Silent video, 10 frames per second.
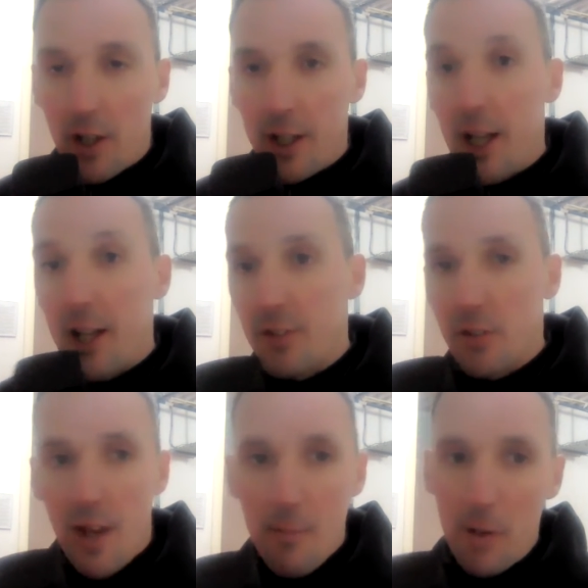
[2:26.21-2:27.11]
And again, so
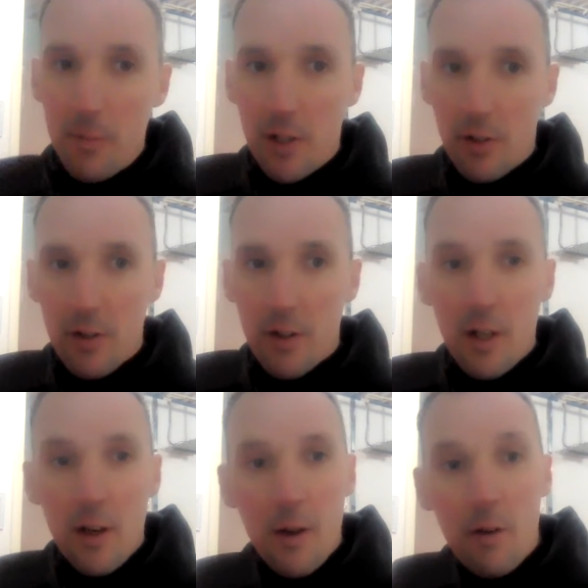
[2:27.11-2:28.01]
that might be another
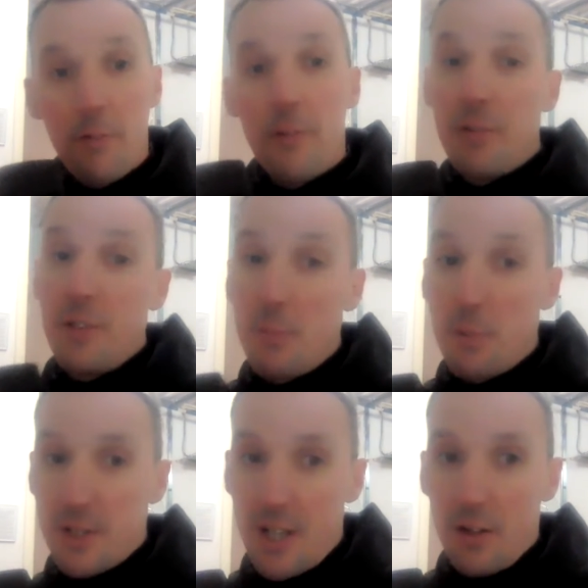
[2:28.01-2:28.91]

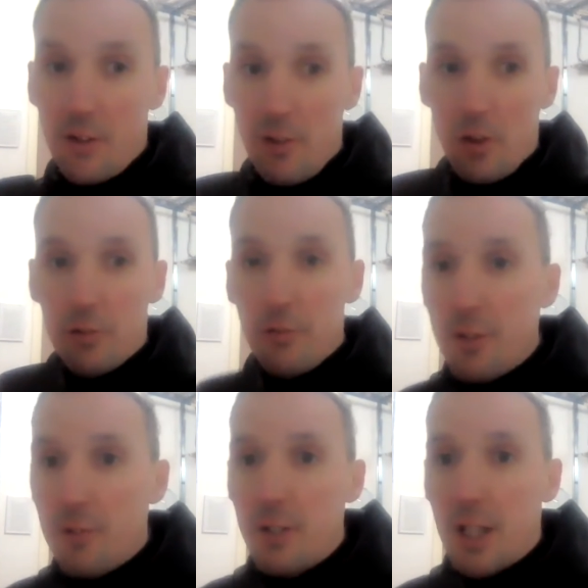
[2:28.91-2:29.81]
50% of those
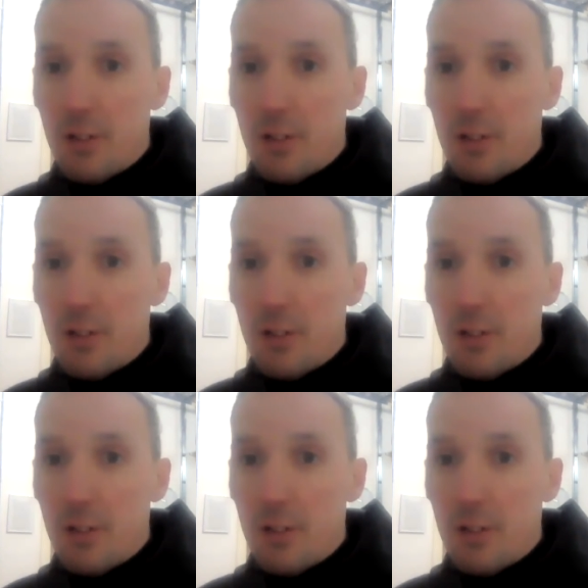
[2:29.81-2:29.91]
50.